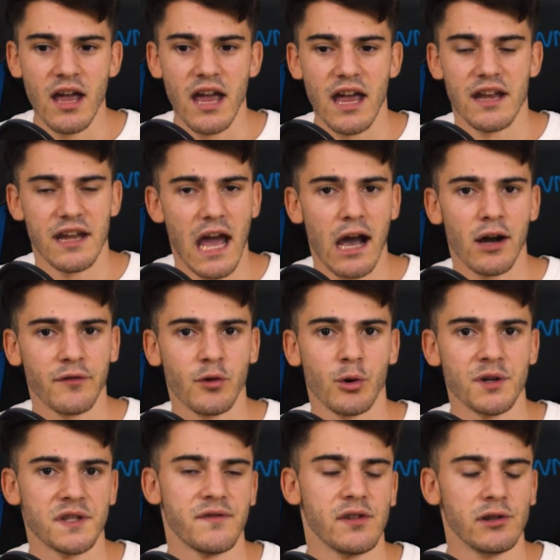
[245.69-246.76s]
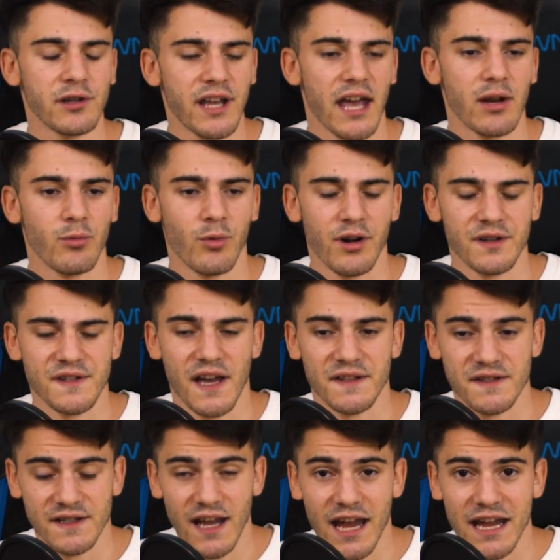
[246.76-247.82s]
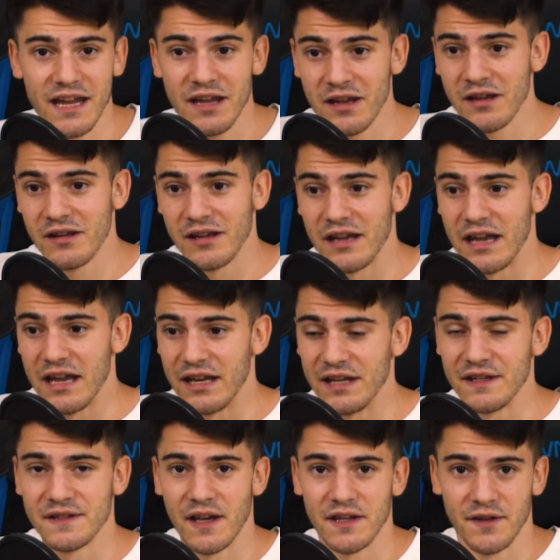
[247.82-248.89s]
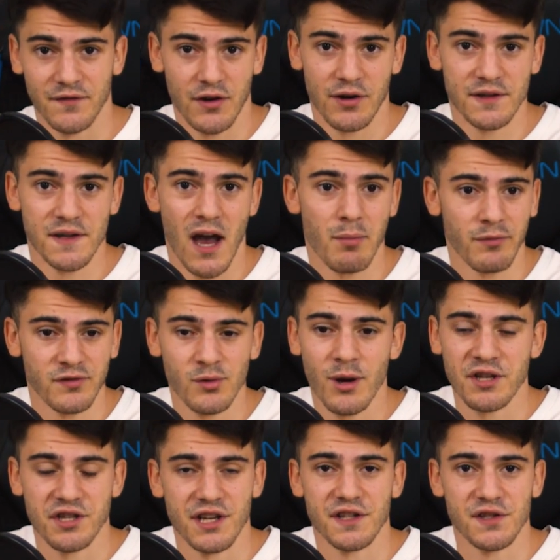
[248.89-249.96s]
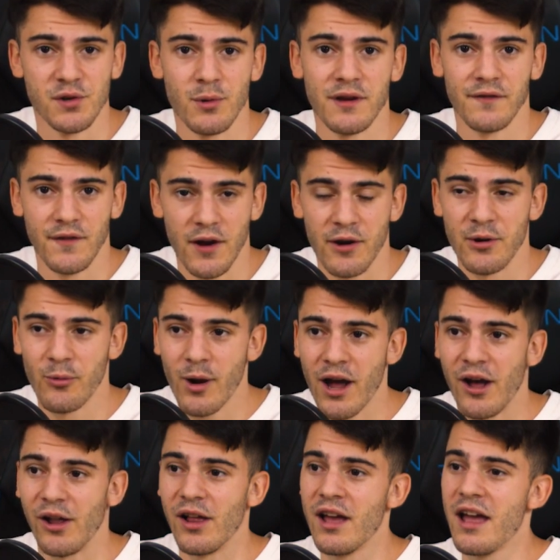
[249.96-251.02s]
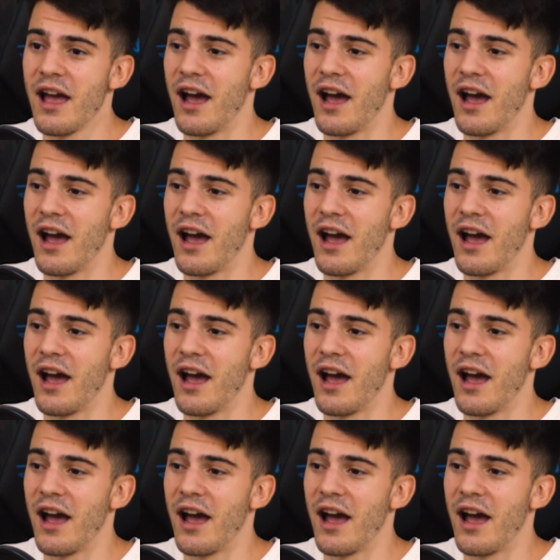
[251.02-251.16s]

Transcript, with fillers: And now, of course, if you look at it where it's at today, it is at the very top of Twitch and it's doing very well.